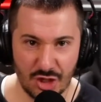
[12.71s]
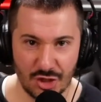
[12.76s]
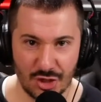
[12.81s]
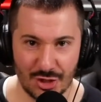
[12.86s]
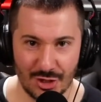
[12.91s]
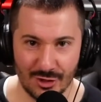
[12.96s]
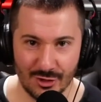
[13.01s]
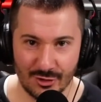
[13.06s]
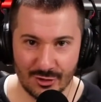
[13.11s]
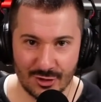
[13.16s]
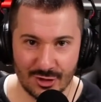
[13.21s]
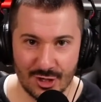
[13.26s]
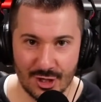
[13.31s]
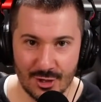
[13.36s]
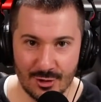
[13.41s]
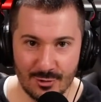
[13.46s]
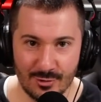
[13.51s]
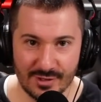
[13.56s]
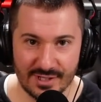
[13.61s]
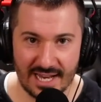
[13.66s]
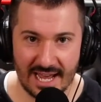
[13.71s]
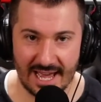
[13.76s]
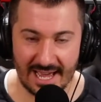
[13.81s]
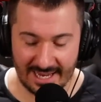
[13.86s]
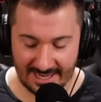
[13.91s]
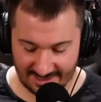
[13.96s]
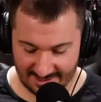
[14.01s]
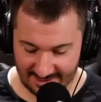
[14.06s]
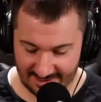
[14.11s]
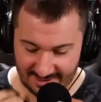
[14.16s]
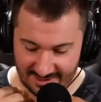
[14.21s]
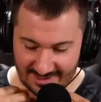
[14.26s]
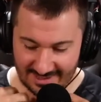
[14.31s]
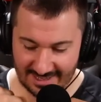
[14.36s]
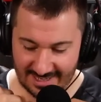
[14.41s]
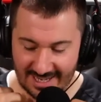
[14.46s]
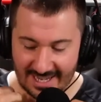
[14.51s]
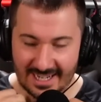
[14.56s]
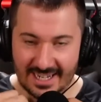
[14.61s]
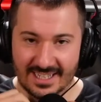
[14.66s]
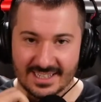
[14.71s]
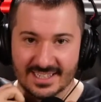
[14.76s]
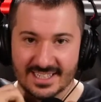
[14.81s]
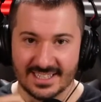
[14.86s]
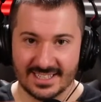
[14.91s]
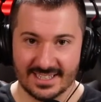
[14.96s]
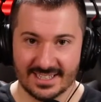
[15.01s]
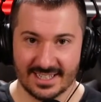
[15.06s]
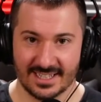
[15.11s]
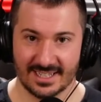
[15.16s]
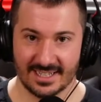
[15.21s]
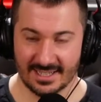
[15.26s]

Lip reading: Shirt Tuesday. I got this